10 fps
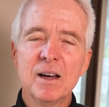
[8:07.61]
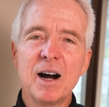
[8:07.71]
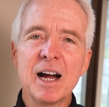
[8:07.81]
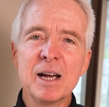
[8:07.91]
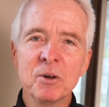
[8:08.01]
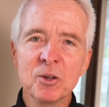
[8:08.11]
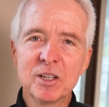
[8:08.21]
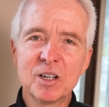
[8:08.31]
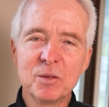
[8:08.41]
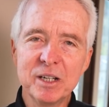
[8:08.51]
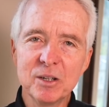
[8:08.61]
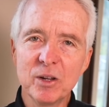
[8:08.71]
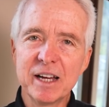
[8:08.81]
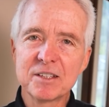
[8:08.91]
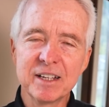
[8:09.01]
I am a little bit
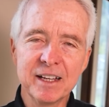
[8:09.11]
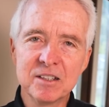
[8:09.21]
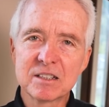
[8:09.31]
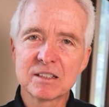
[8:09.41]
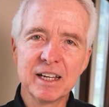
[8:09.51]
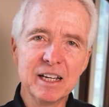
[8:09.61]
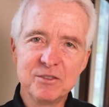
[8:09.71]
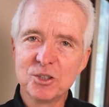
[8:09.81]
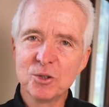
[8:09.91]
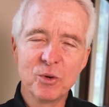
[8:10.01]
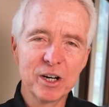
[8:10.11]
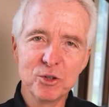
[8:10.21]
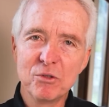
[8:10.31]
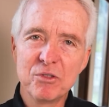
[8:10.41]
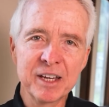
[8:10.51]
less enslaved to what
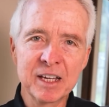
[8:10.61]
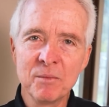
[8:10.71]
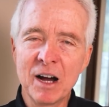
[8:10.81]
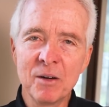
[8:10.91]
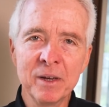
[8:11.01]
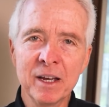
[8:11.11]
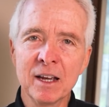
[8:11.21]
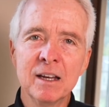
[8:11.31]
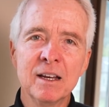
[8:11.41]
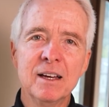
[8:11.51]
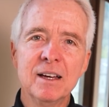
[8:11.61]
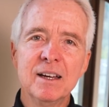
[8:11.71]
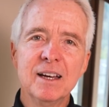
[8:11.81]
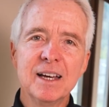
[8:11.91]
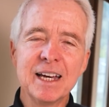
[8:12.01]
you think about me.
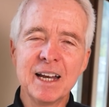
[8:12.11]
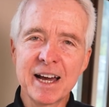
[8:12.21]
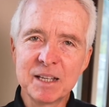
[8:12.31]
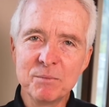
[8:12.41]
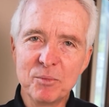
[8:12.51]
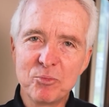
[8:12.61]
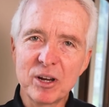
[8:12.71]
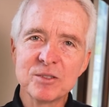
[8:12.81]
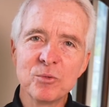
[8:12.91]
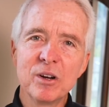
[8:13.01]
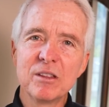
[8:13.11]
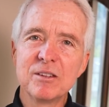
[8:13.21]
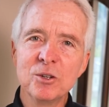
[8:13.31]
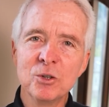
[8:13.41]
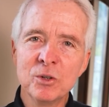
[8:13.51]
And I can be present with
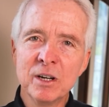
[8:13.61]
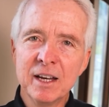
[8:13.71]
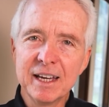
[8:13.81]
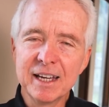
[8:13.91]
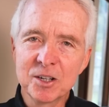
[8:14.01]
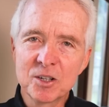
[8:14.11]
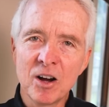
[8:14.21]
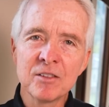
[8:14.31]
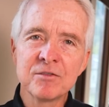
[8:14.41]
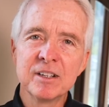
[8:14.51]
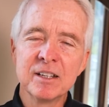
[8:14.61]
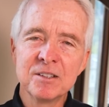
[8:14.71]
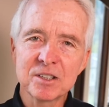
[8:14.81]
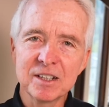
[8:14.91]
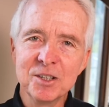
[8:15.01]
you in
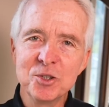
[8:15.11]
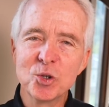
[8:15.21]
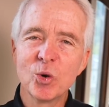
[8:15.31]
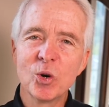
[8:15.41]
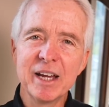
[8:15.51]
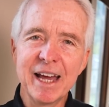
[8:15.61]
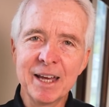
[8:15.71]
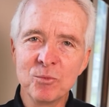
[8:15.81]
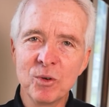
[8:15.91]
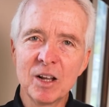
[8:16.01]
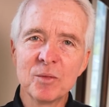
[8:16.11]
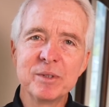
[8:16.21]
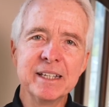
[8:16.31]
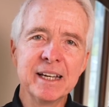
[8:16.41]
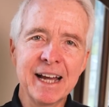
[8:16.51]
confidence and joy and
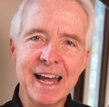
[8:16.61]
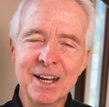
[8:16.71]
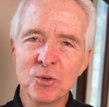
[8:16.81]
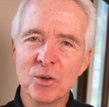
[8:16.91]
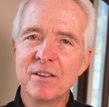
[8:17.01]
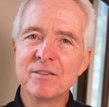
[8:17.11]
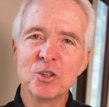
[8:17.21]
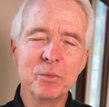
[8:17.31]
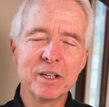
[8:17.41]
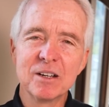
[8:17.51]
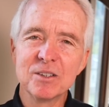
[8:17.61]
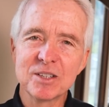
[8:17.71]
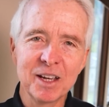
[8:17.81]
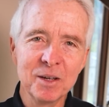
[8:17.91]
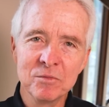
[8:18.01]
well-being and love you because
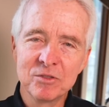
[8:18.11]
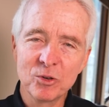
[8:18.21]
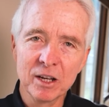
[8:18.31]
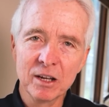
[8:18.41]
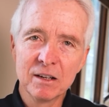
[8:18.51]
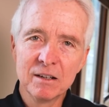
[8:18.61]
I am free.